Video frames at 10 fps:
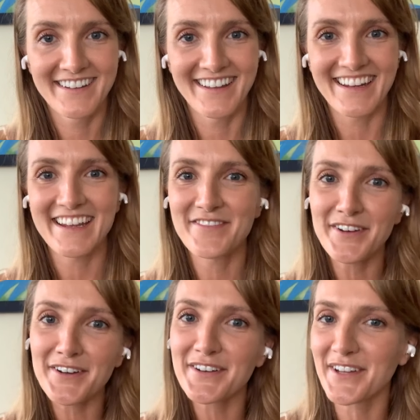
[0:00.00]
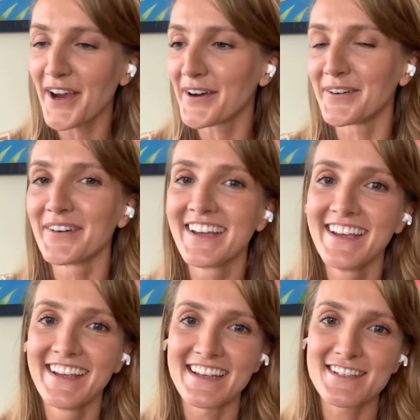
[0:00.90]
like if your toe
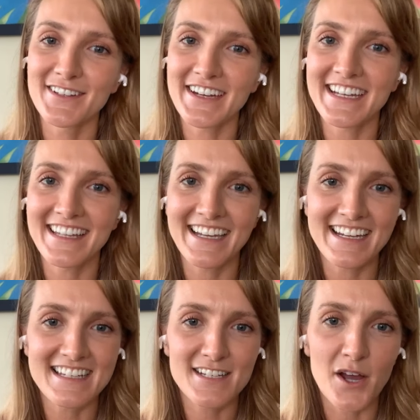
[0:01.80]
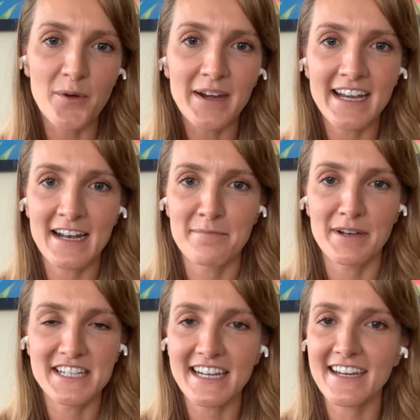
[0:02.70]
is looking like it's going in a
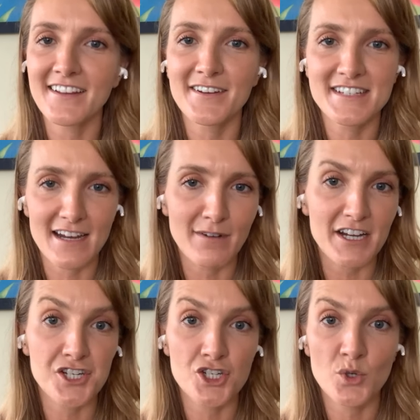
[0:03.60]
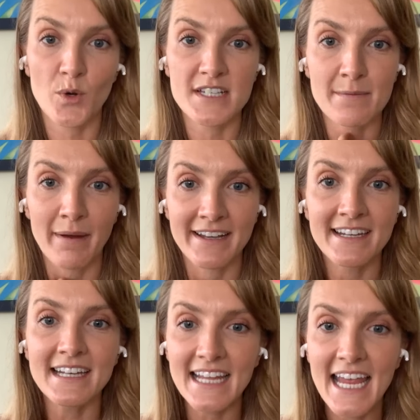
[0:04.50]
particular direction towards a
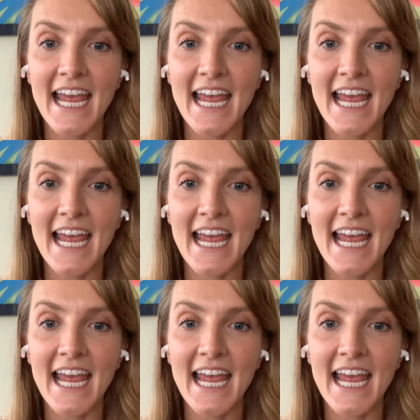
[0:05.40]
bunion,